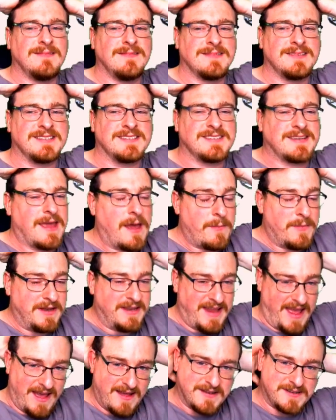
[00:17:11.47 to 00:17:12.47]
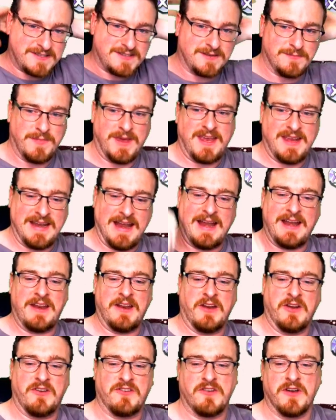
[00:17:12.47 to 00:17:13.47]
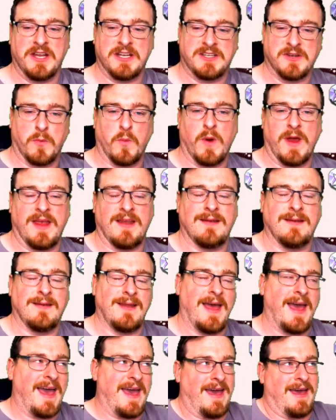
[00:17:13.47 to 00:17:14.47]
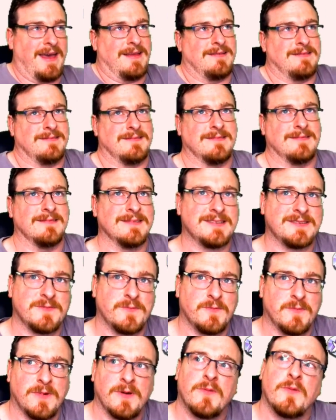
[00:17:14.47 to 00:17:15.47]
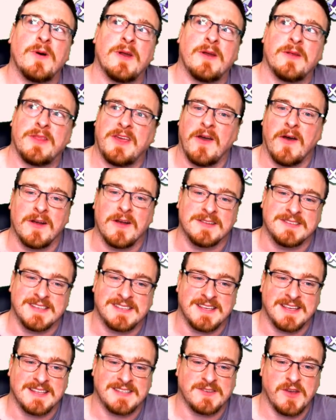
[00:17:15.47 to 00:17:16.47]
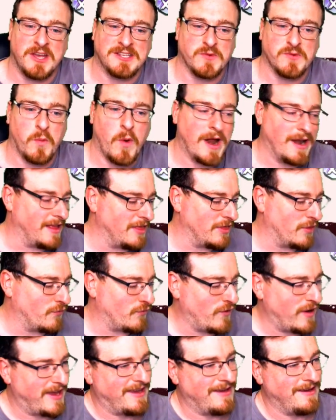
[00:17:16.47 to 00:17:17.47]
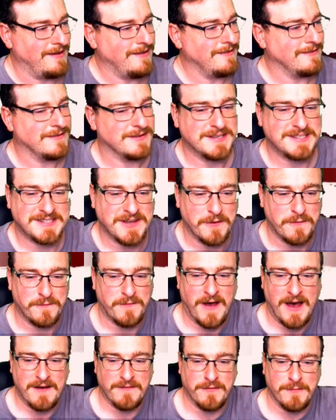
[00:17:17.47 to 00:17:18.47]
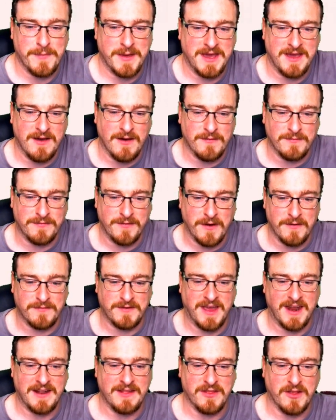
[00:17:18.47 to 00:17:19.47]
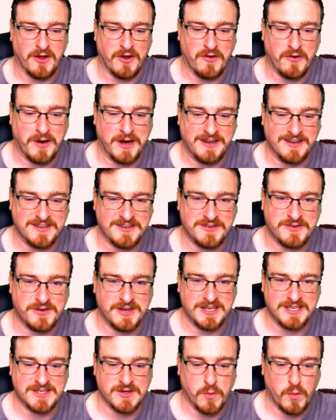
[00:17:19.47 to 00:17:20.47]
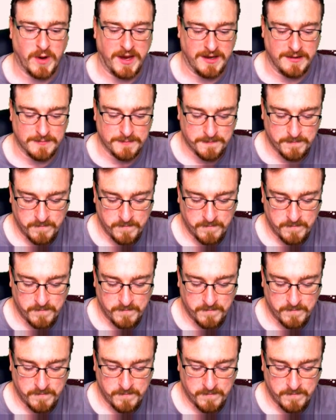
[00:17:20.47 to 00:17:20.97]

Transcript: just coming down to me needing a crit to win, and what are the odds? It's 1 in 3 so far for me of getting the crit to win.